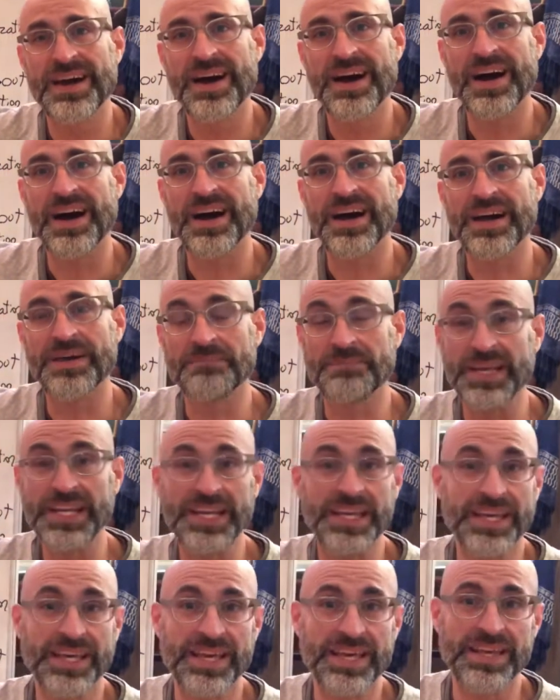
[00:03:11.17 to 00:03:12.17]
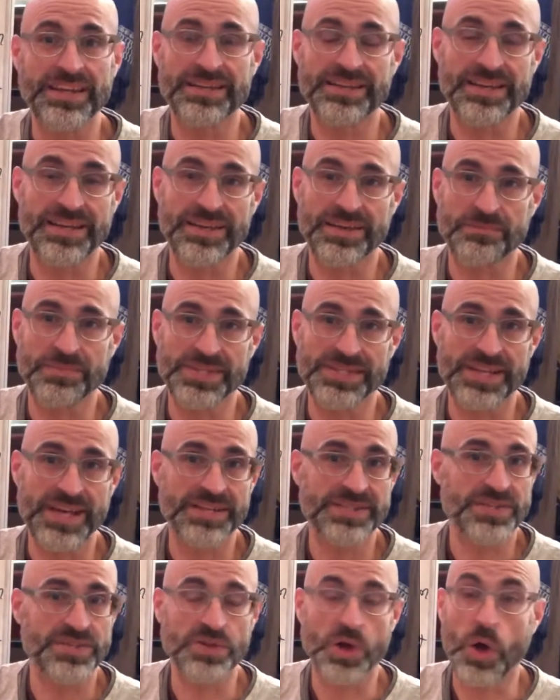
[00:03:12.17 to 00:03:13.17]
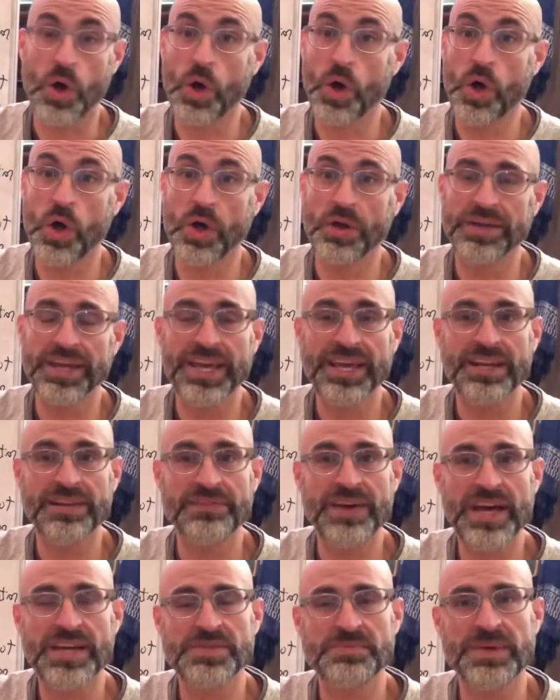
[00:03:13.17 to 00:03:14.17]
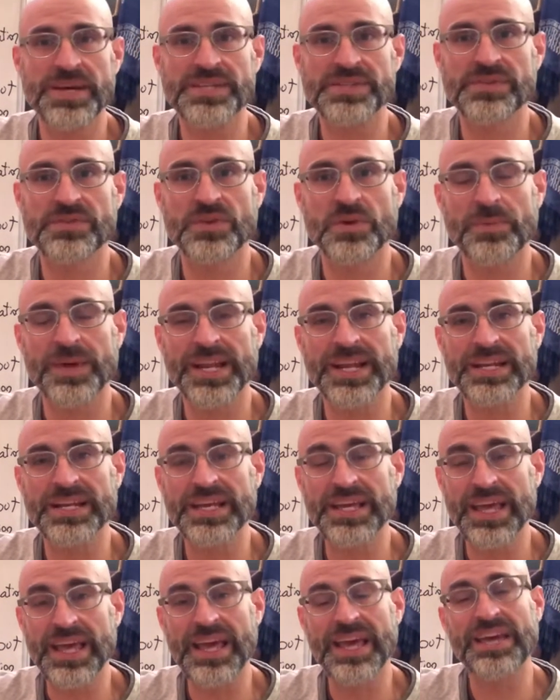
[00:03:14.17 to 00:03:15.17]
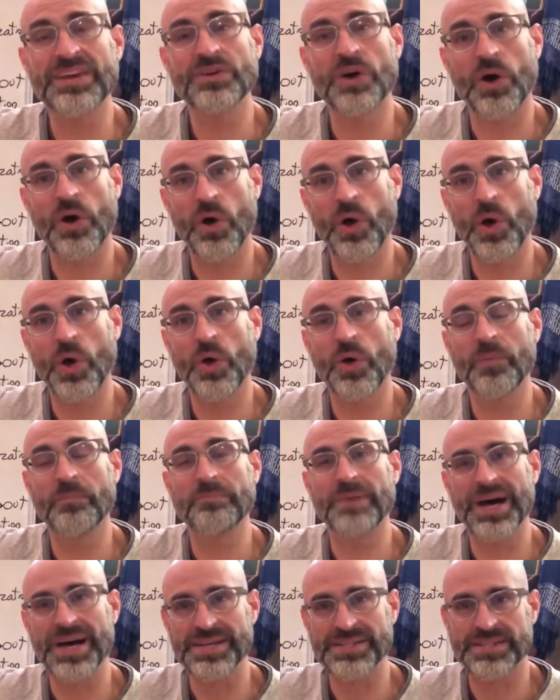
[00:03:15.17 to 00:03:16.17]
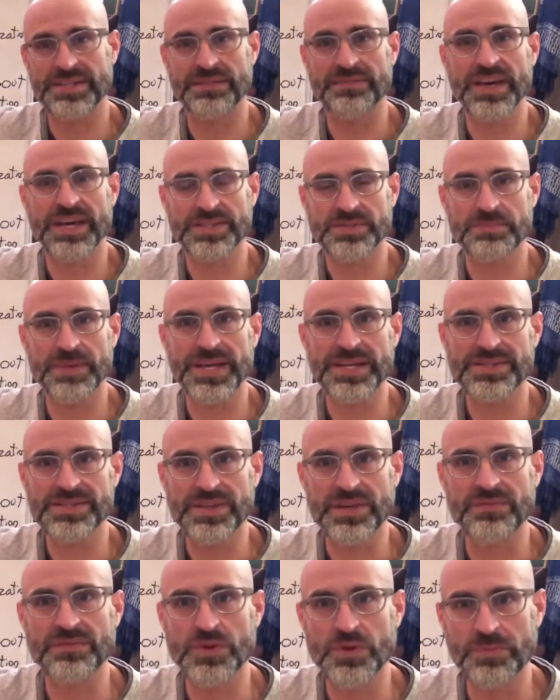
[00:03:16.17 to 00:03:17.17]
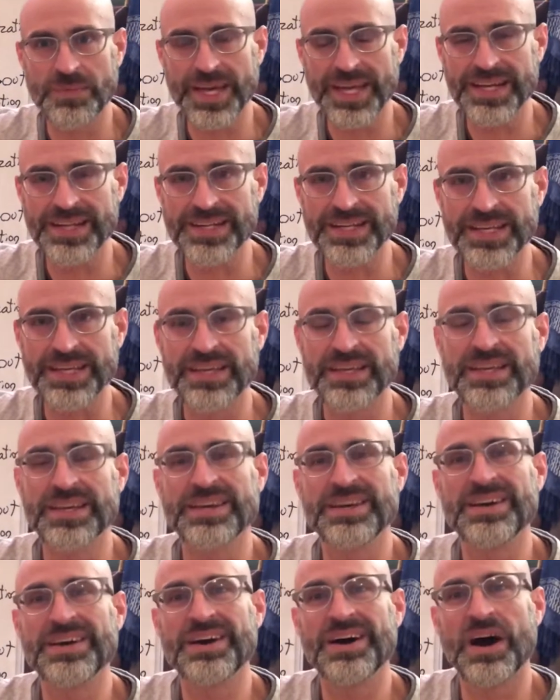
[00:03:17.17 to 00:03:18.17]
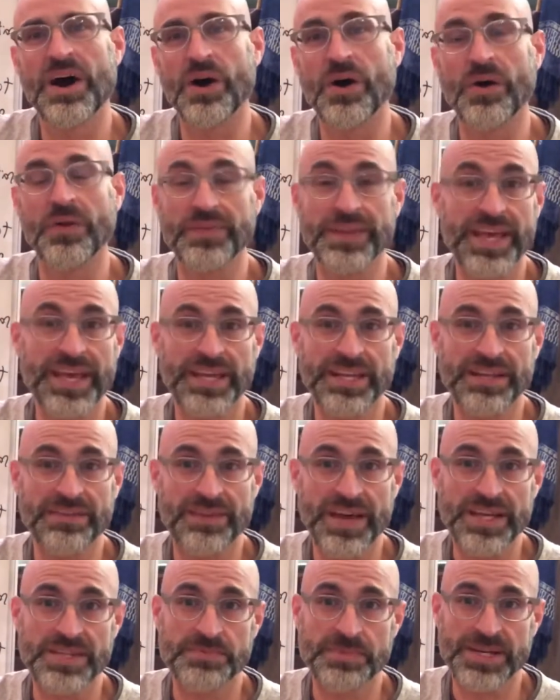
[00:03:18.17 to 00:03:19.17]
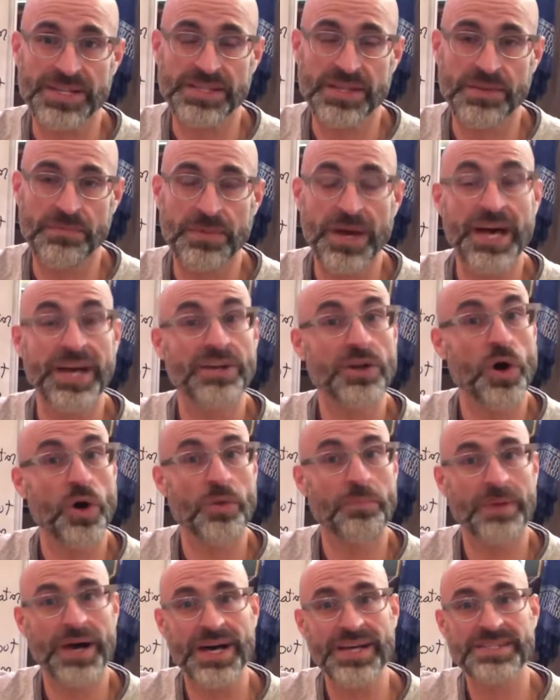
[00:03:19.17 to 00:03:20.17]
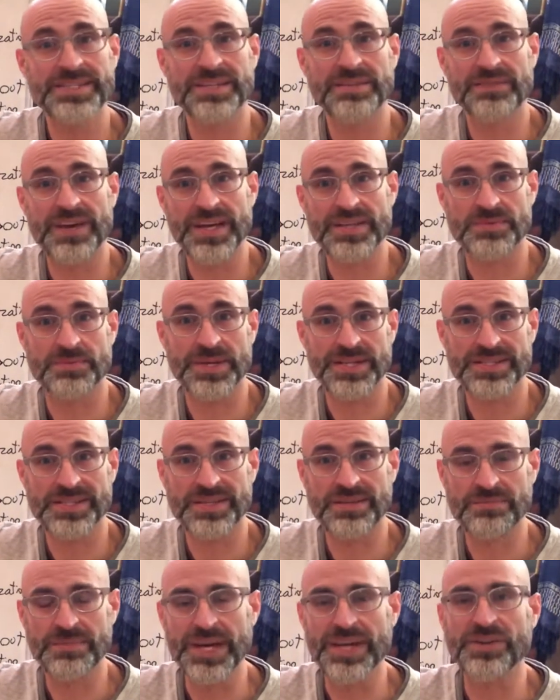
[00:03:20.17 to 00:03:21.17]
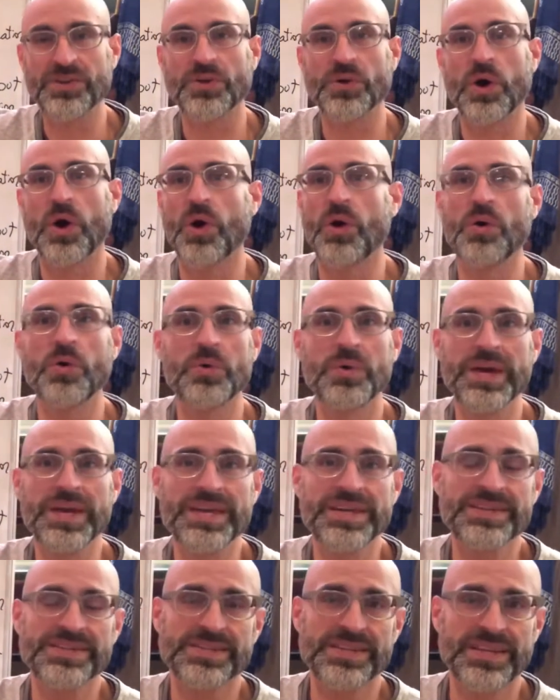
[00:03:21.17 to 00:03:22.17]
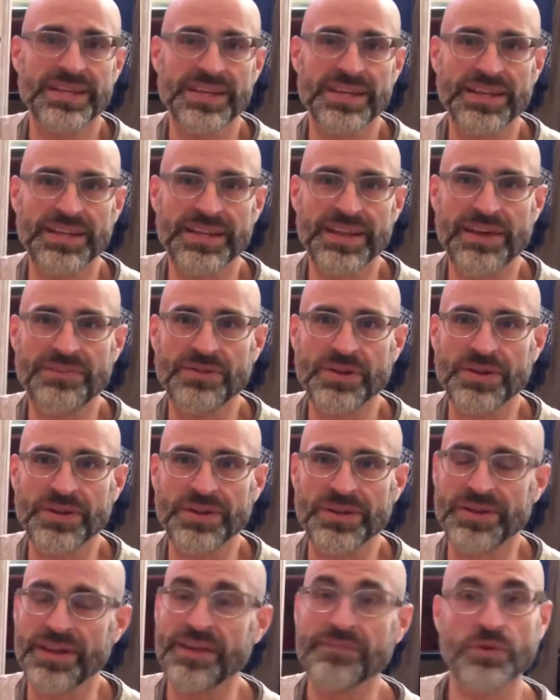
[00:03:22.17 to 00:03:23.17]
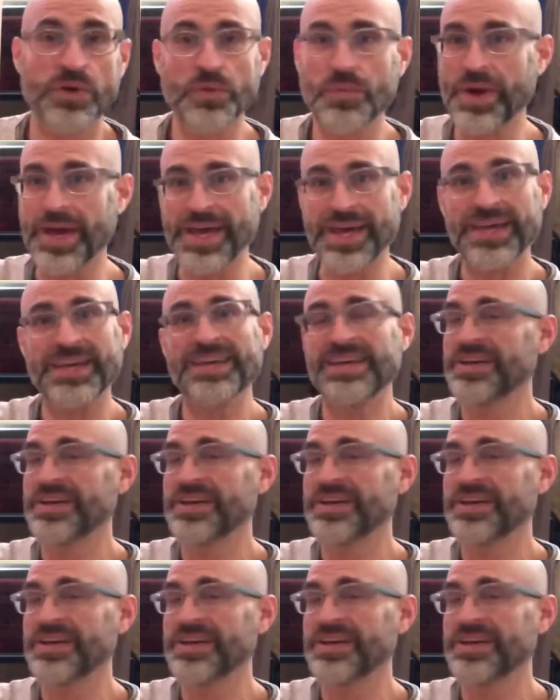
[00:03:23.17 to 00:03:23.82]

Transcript: uh, meaning it possesses all negative aspects of humanity and all positive aspects of humanity. All negative aspects of the mind, all positive aspects of the mind are always in every, in every way